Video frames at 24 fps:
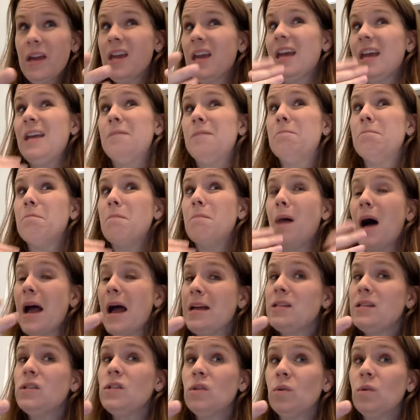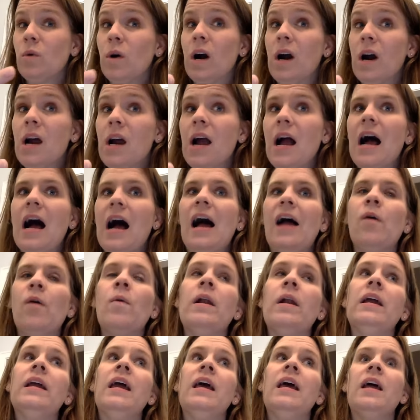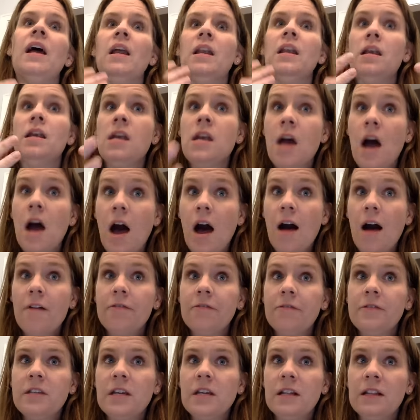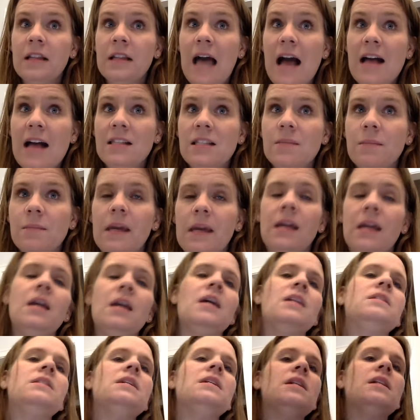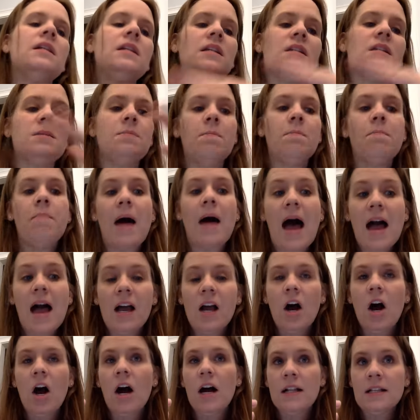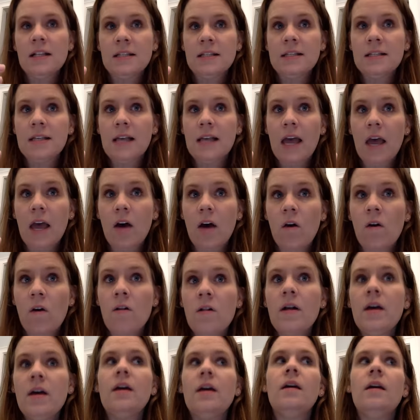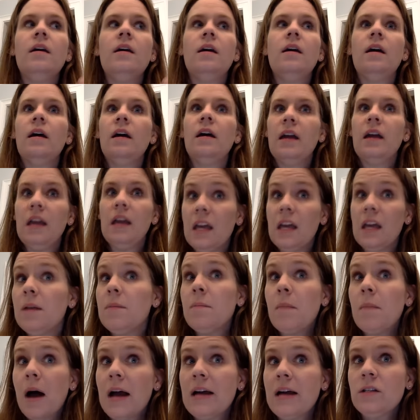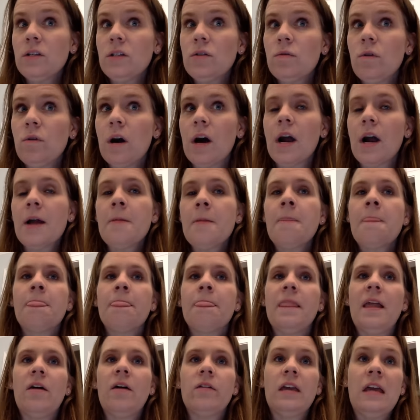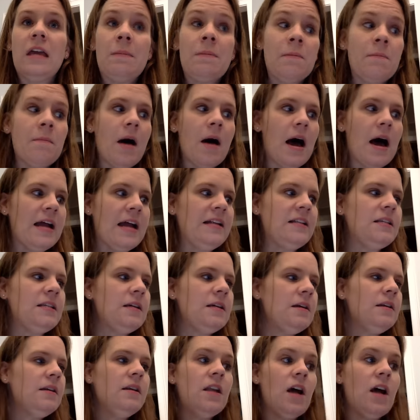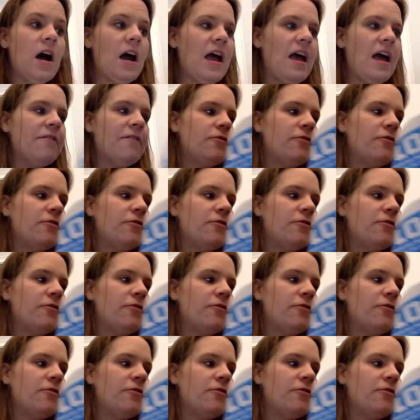in my store, I want to get enough to last me until it is back on sale in my store. Now, keep in mind, not every